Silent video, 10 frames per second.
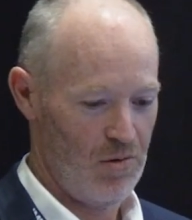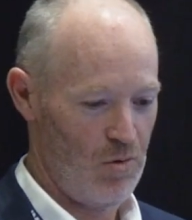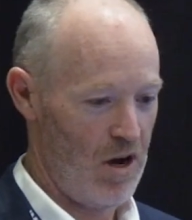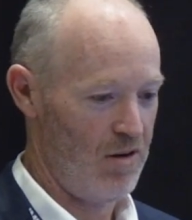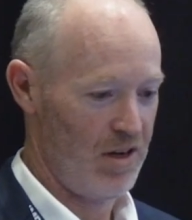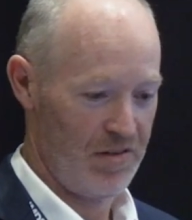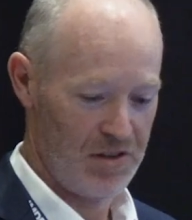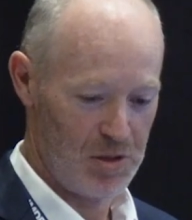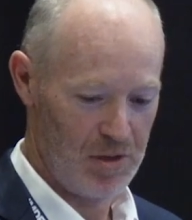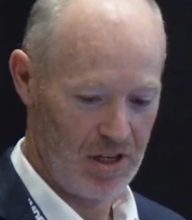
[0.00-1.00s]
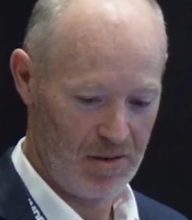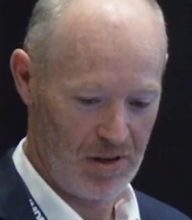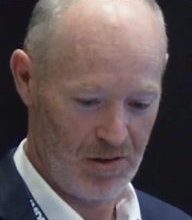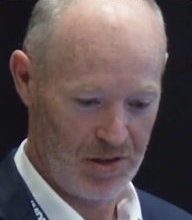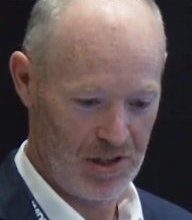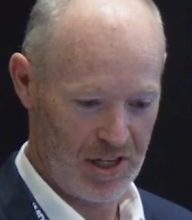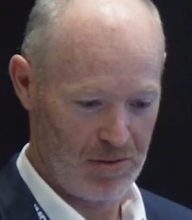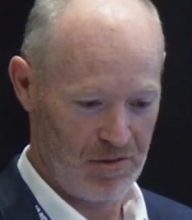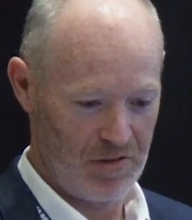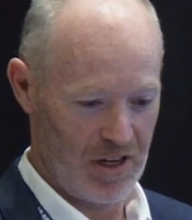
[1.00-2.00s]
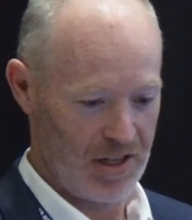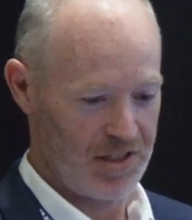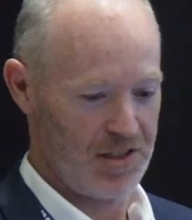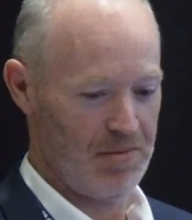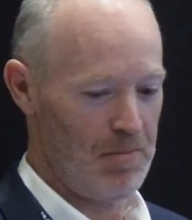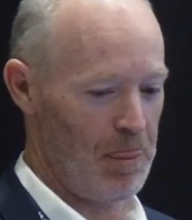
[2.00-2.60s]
Wow, I'm going to have to speed up that orange light came on fast.